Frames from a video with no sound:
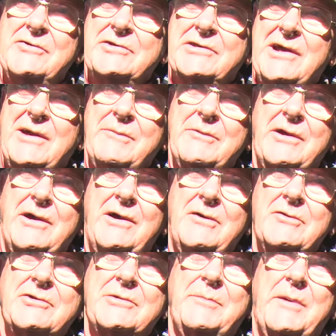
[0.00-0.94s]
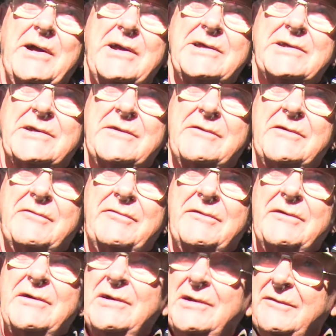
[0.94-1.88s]
used up the whole space of
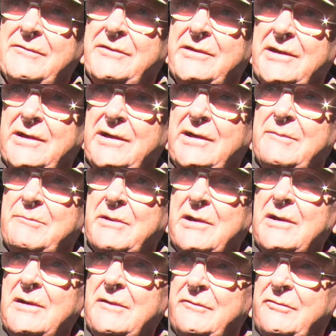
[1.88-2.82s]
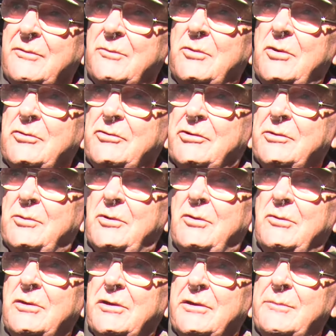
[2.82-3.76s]
the, of the yeah. from wall to
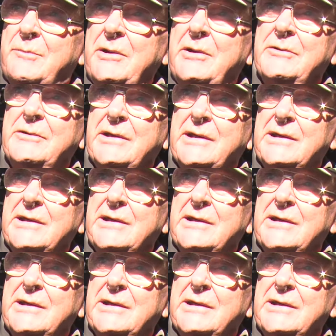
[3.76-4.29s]
wall of the building.